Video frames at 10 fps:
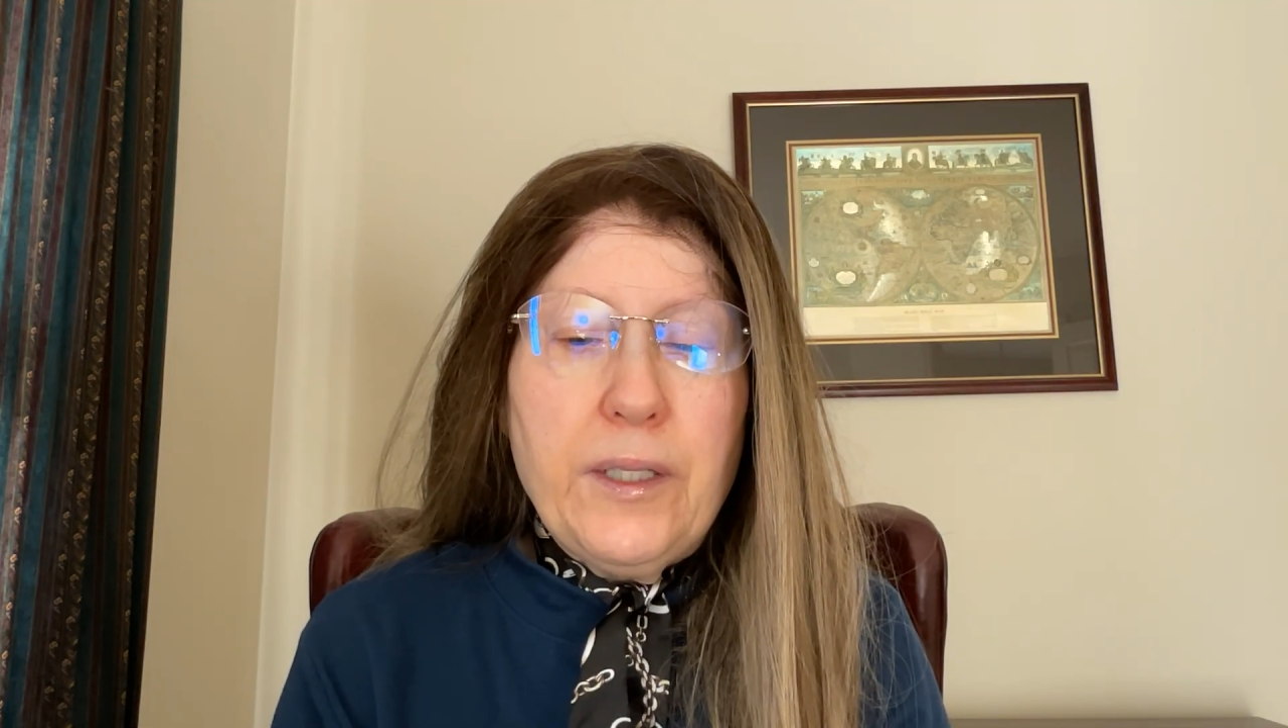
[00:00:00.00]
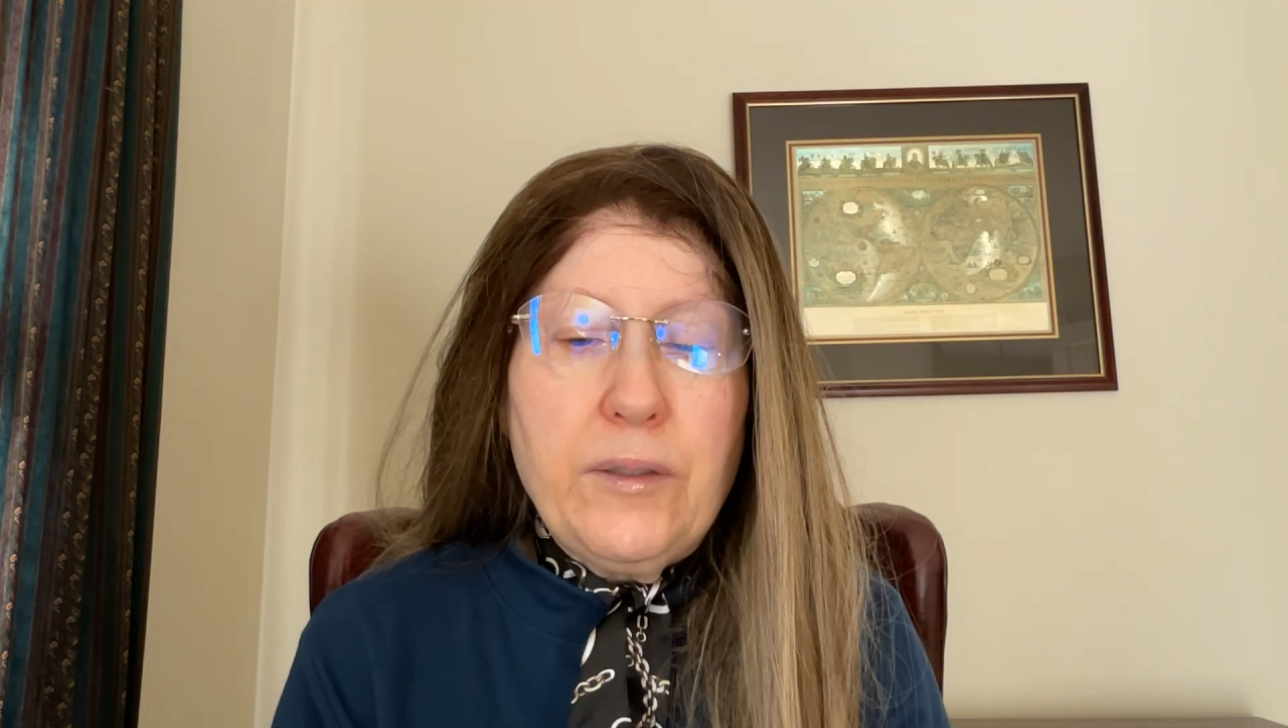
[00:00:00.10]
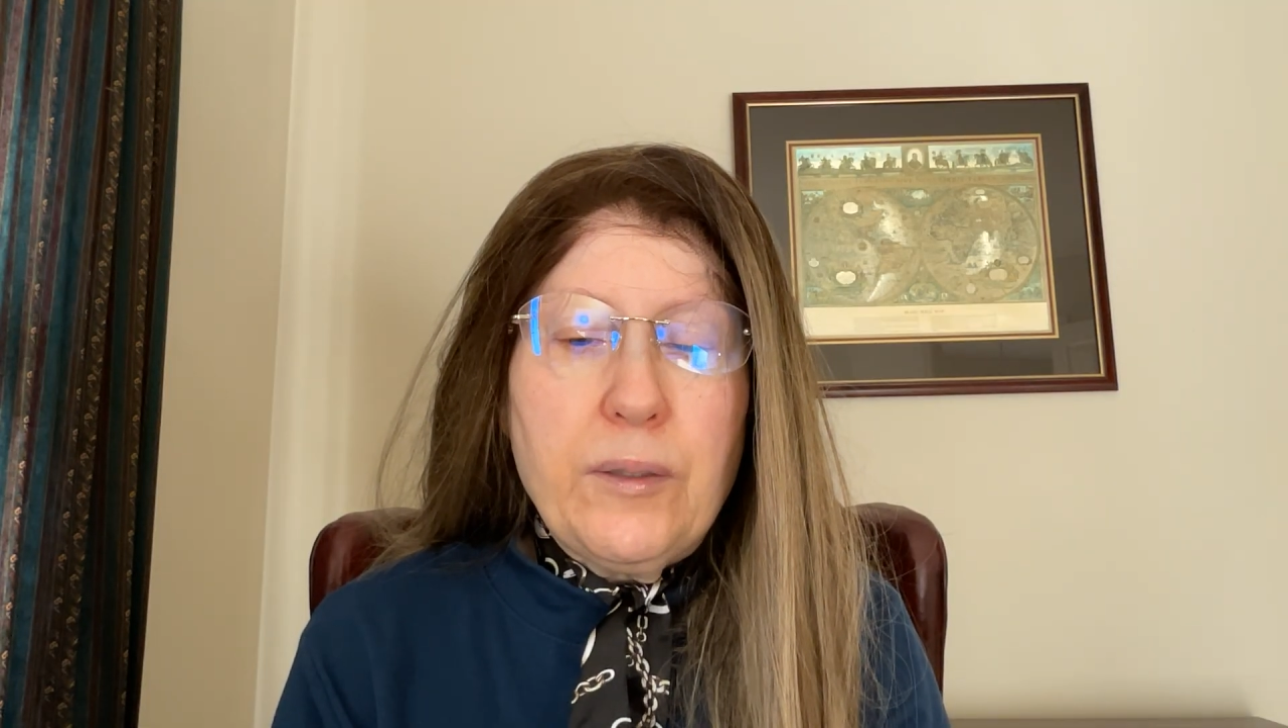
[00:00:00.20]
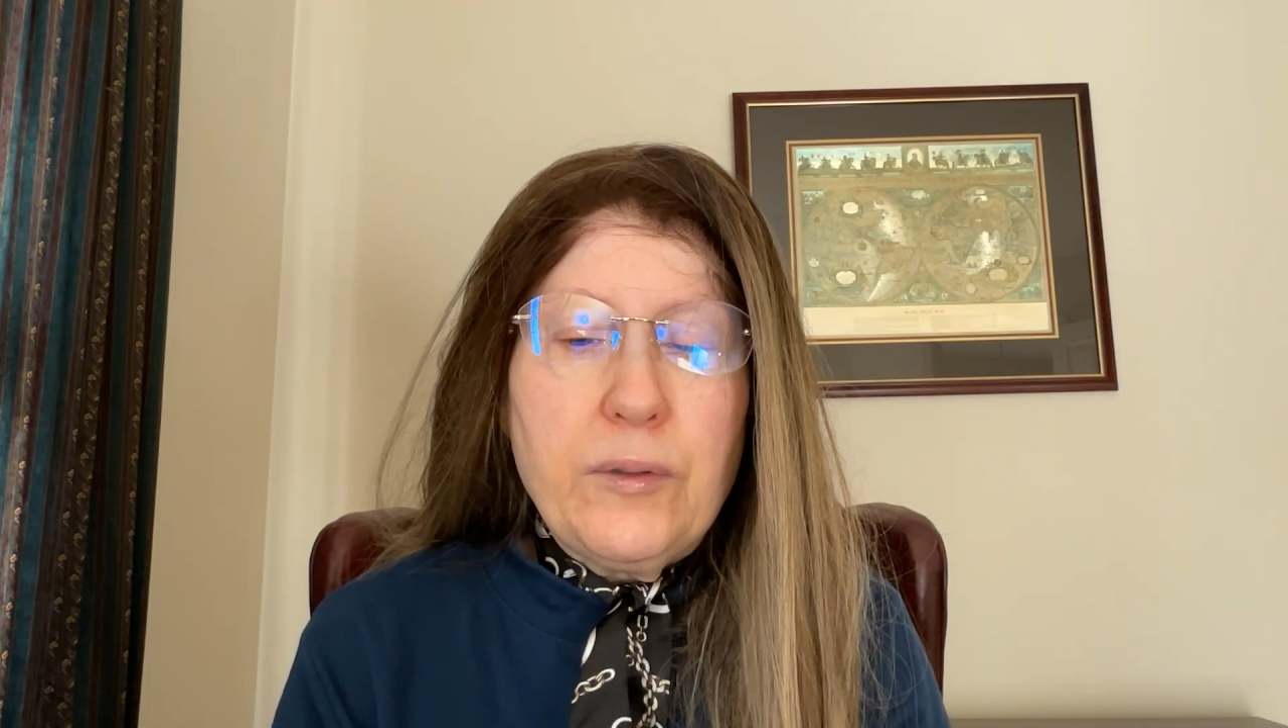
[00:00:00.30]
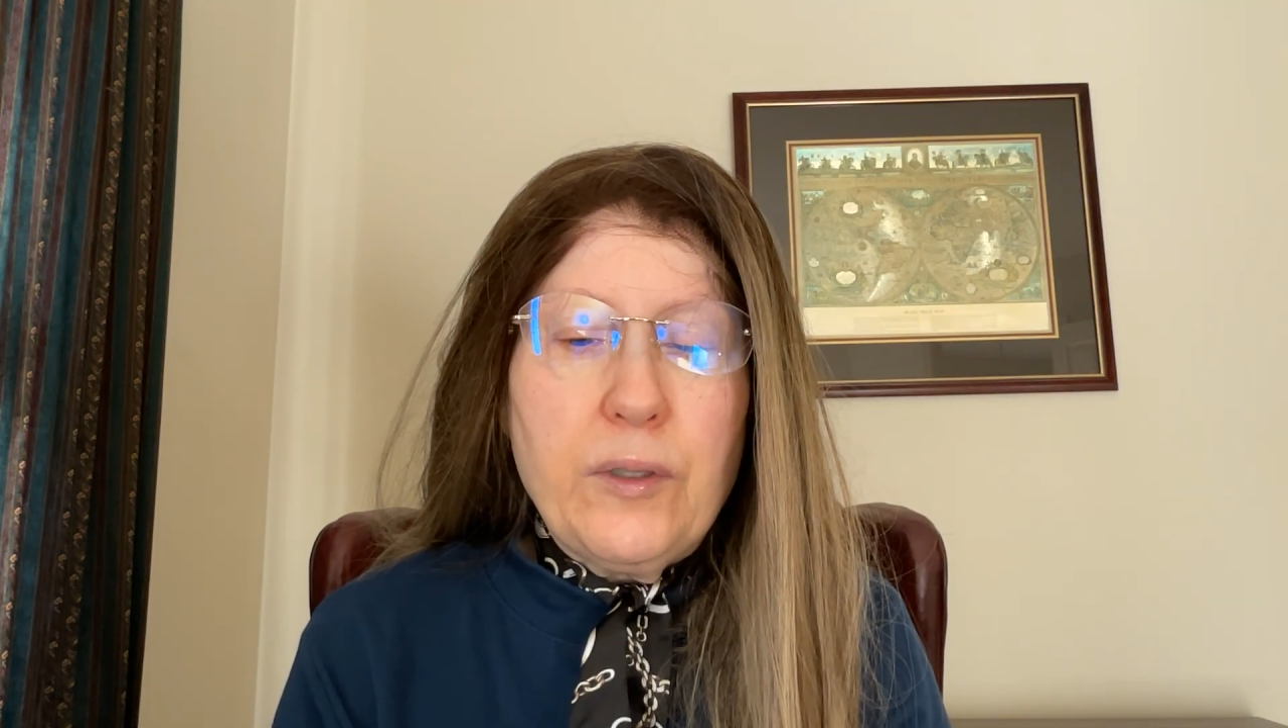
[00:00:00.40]
and
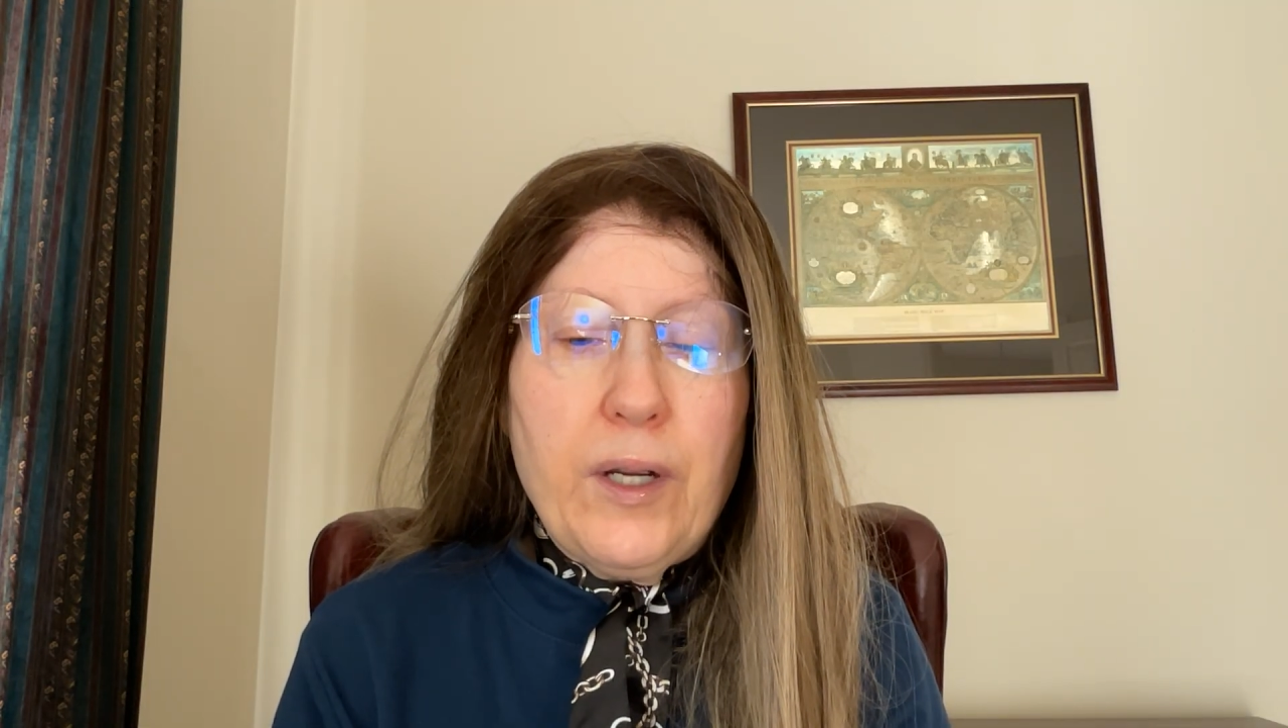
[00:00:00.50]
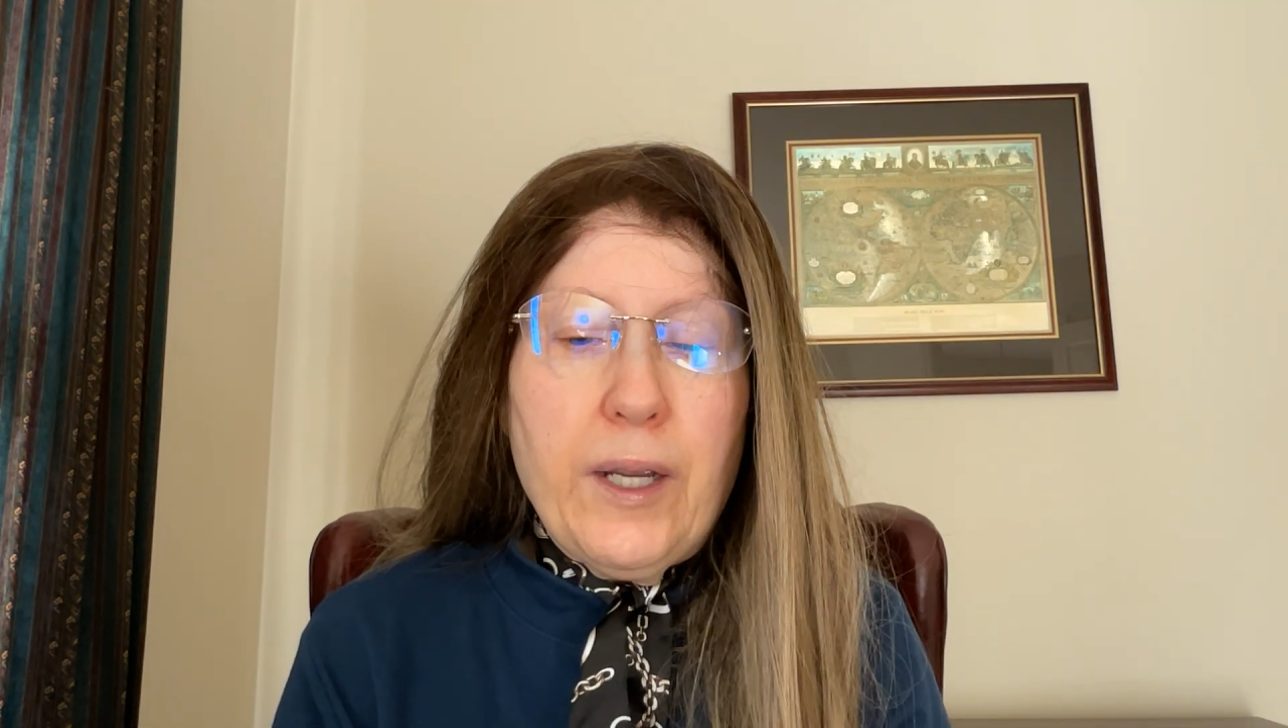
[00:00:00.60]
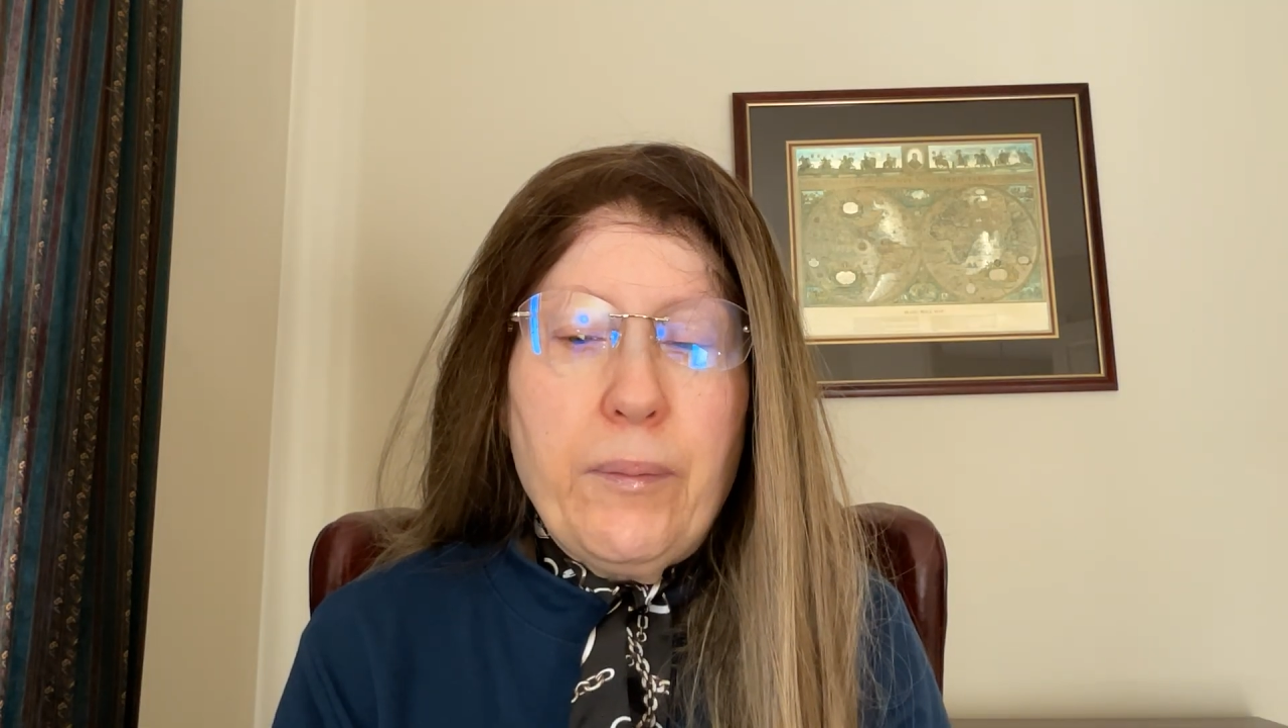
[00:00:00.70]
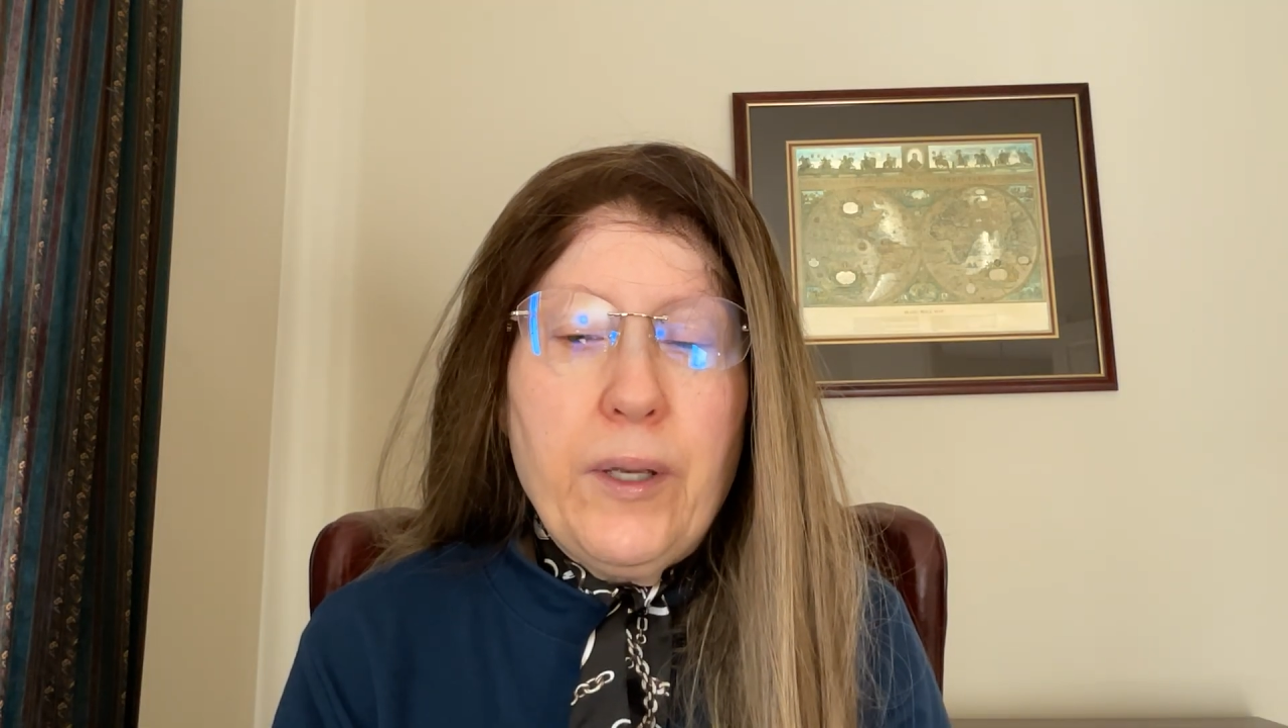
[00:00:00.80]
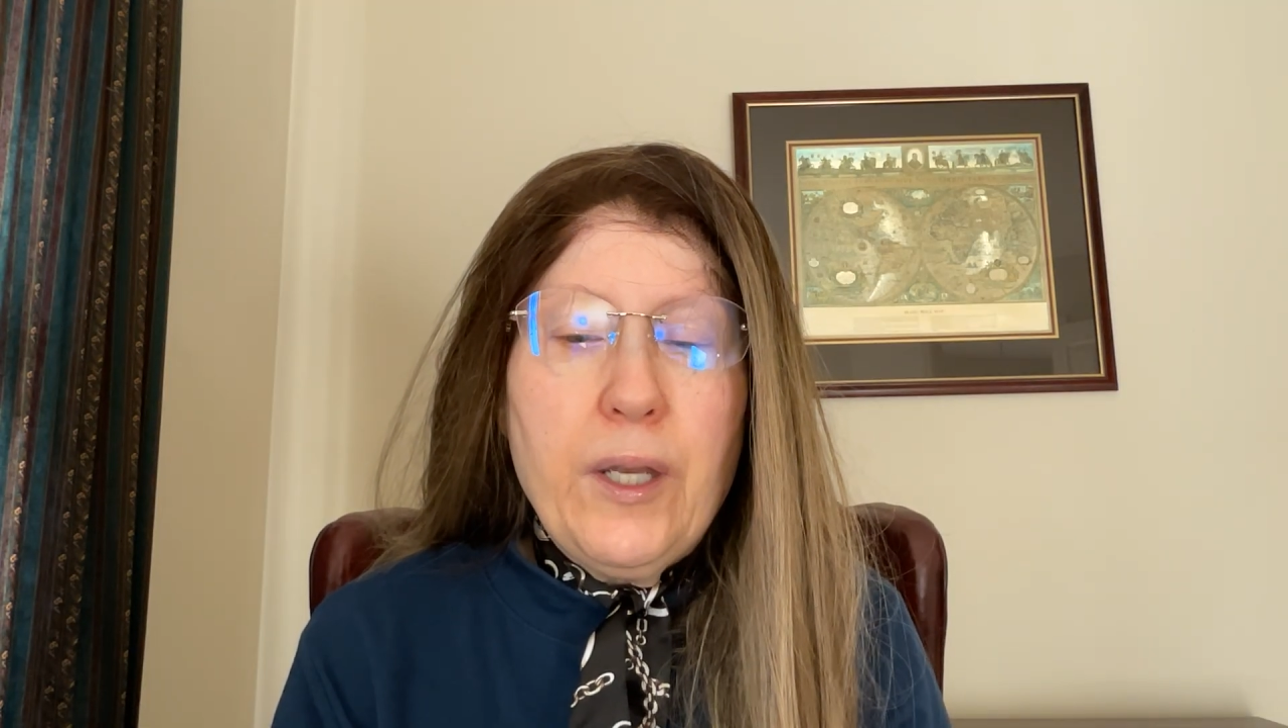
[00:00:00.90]
subscribe